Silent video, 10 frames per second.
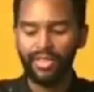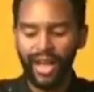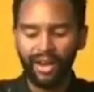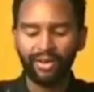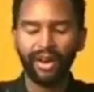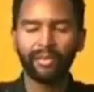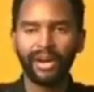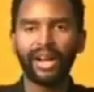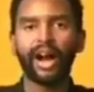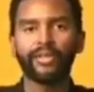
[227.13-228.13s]
that,
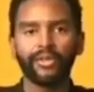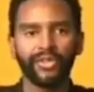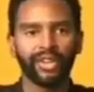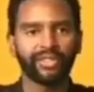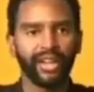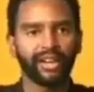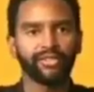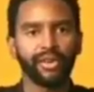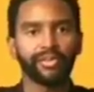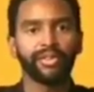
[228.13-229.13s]
among other things,
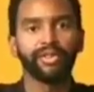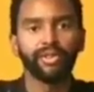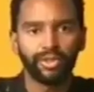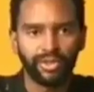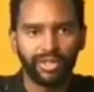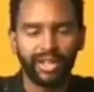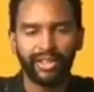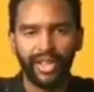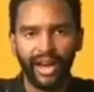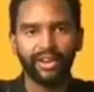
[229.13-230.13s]
Donald Trump used
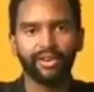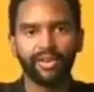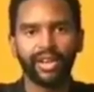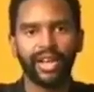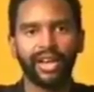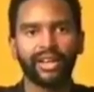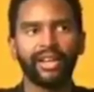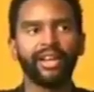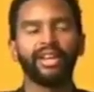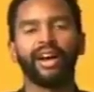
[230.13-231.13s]
that hurricane
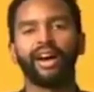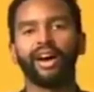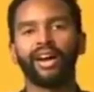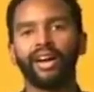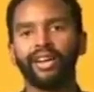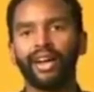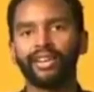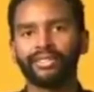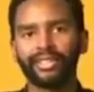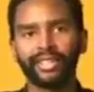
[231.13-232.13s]

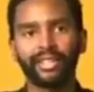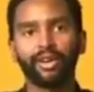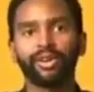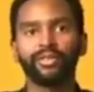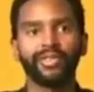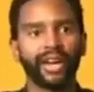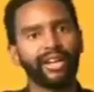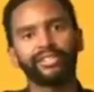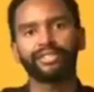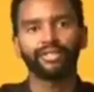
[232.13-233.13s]
as the cloak of
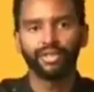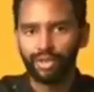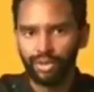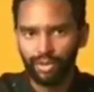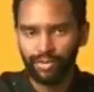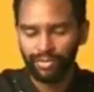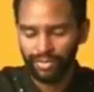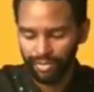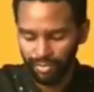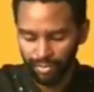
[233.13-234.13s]
night to
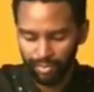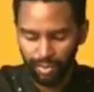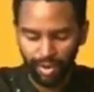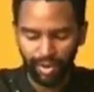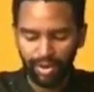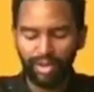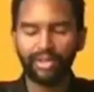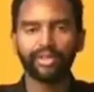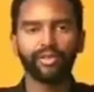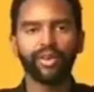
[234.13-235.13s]

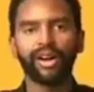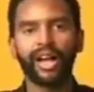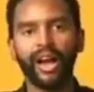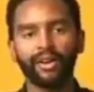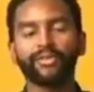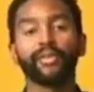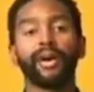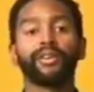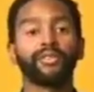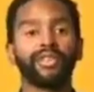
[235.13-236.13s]
pull the rug out from
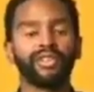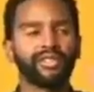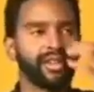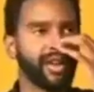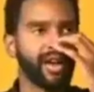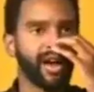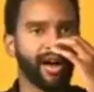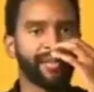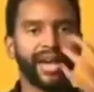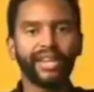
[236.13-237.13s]
under these
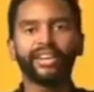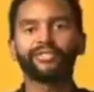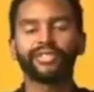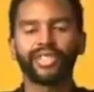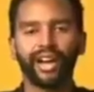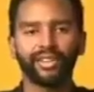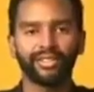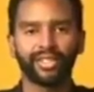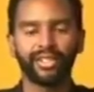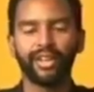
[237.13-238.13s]

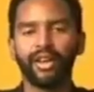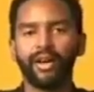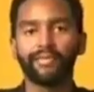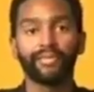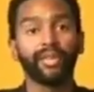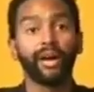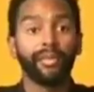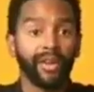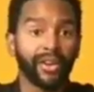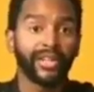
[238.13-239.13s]
800,000
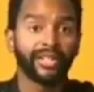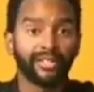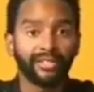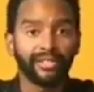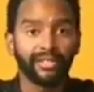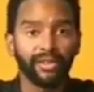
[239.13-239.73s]
Americans,